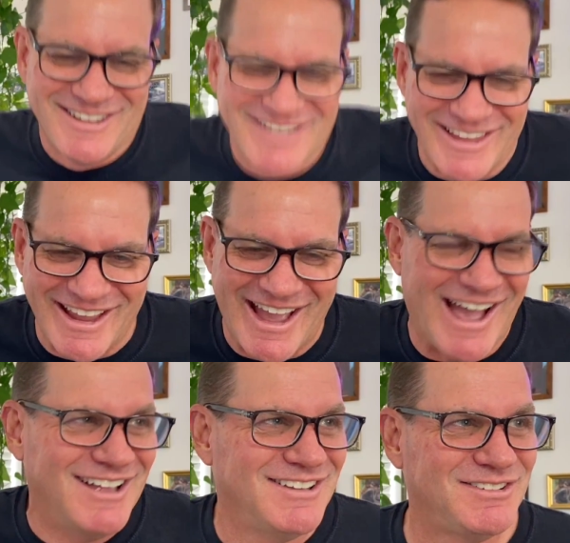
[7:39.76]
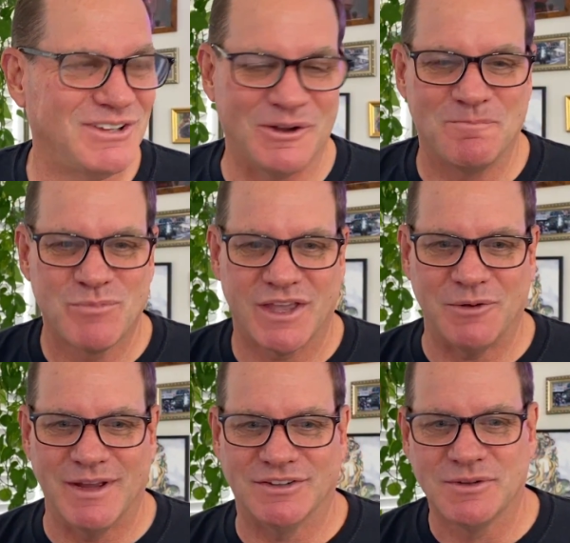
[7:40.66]
yeah. So,
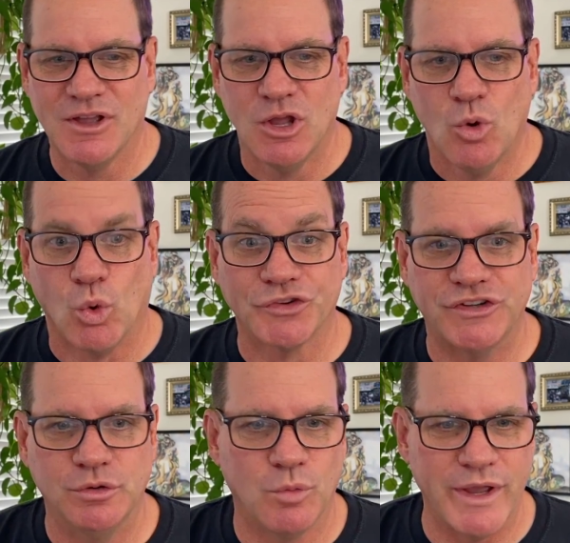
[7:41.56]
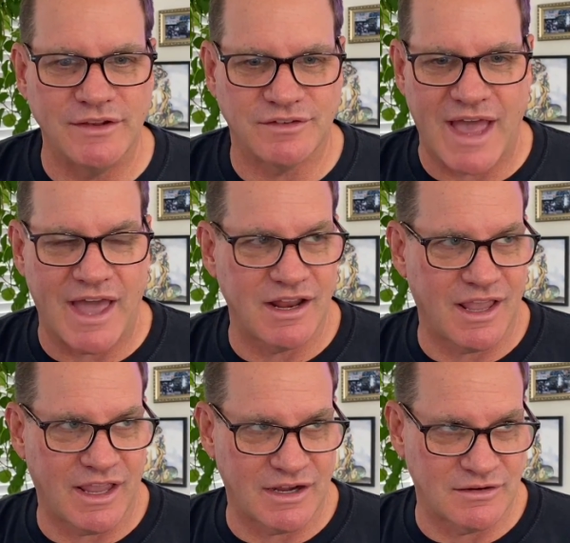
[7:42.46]
anyways we'll see who wins that
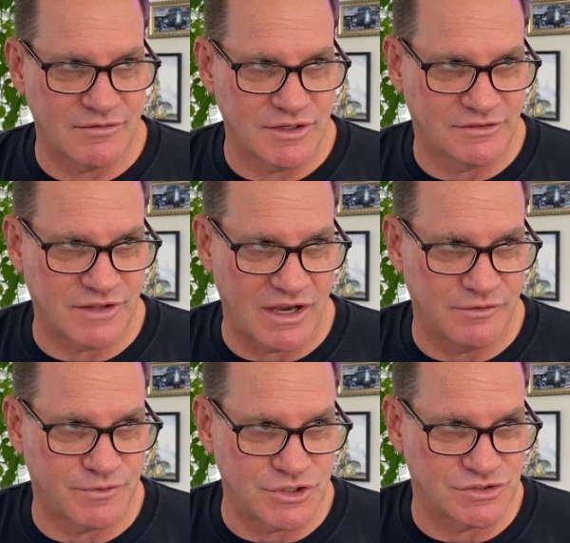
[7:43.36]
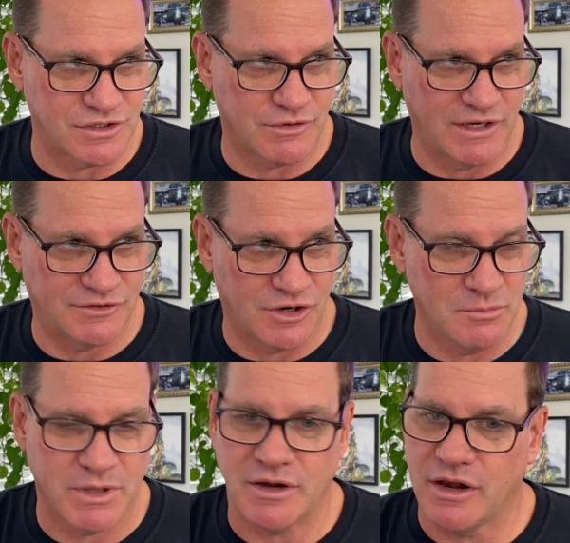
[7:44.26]
and excited for just a great
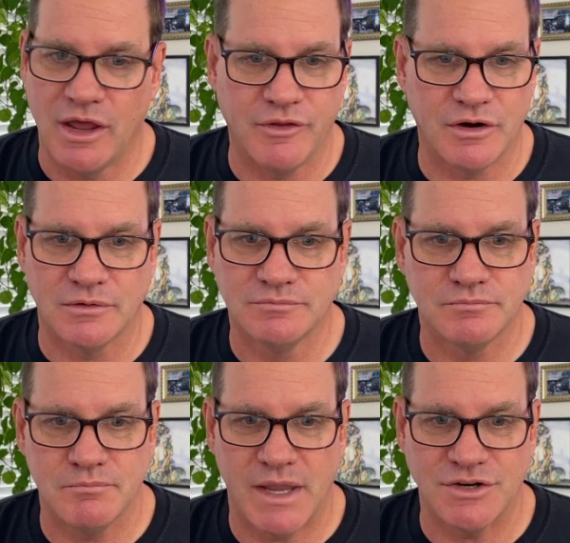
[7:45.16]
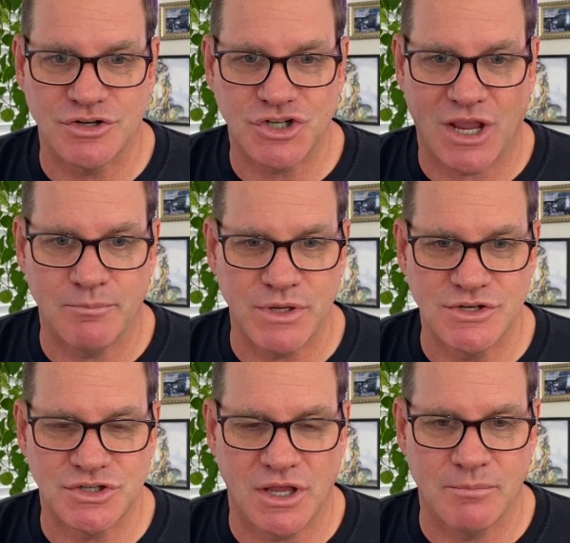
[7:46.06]
tournament, another major
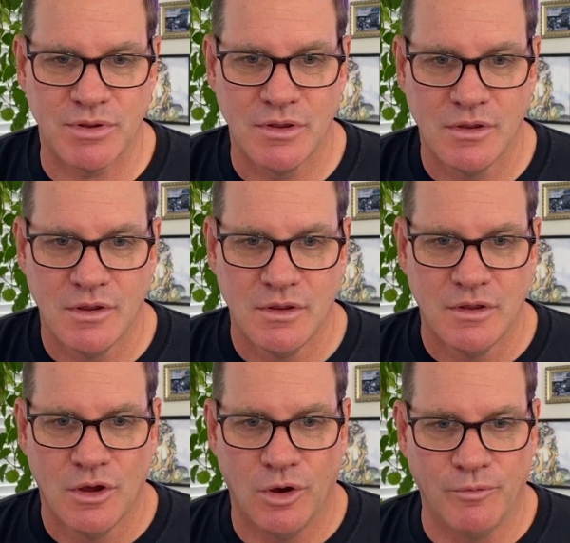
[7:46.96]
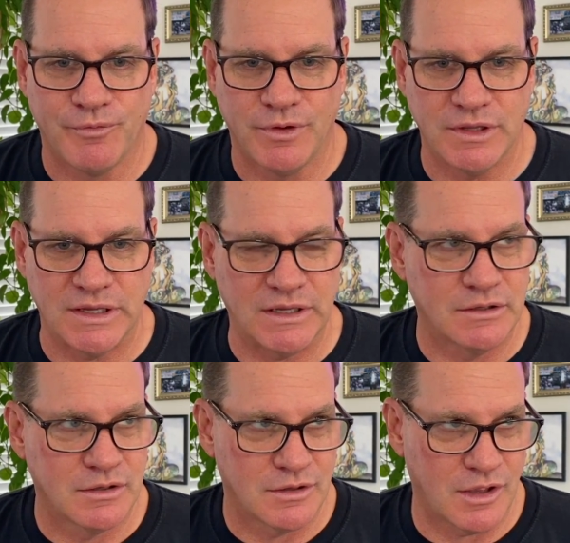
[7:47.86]
championship.
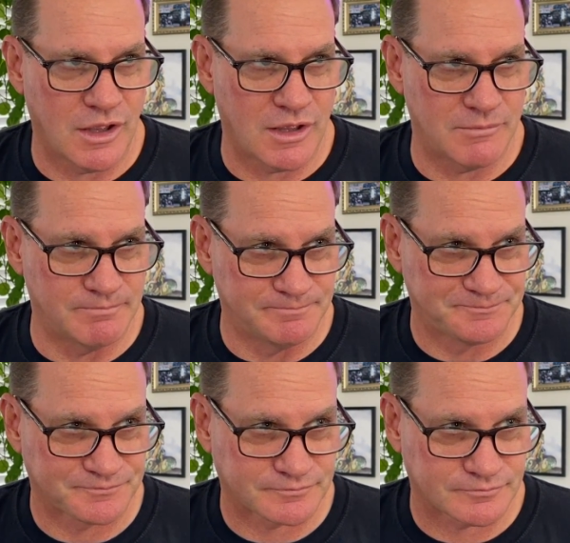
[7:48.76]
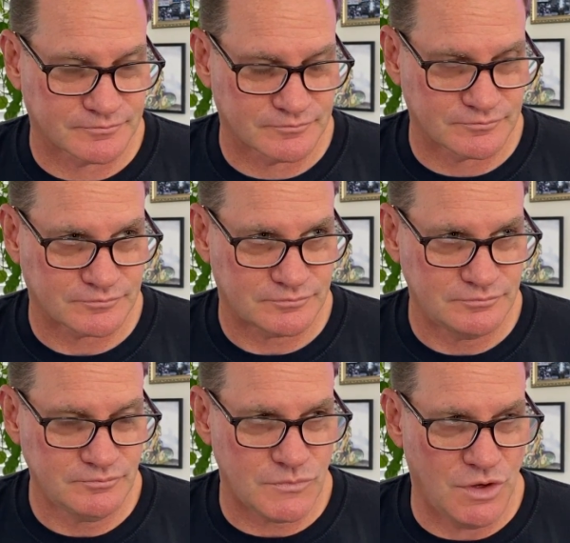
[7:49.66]
Hopefully, um,
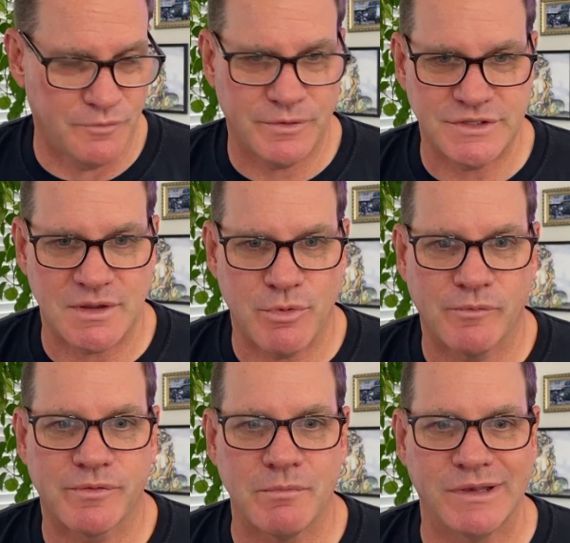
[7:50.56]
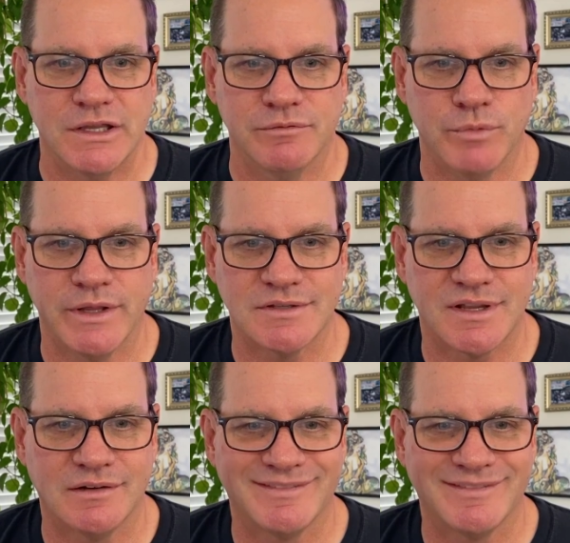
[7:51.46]
hopefully someone from LIV wins it.